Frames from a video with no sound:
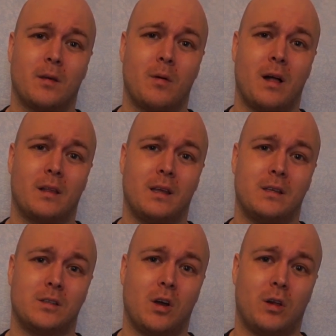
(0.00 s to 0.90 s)
Well, he
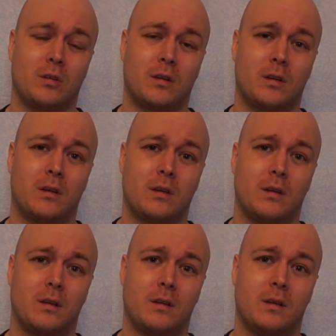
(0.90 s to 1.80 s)
is old.
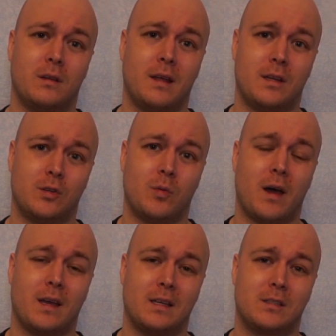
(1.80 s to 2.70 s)
That is
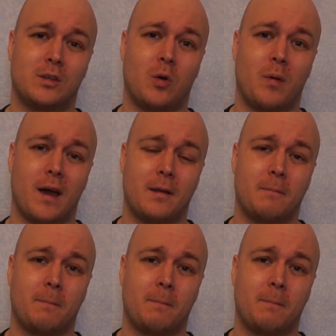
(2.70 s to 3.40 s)
why he is so bad.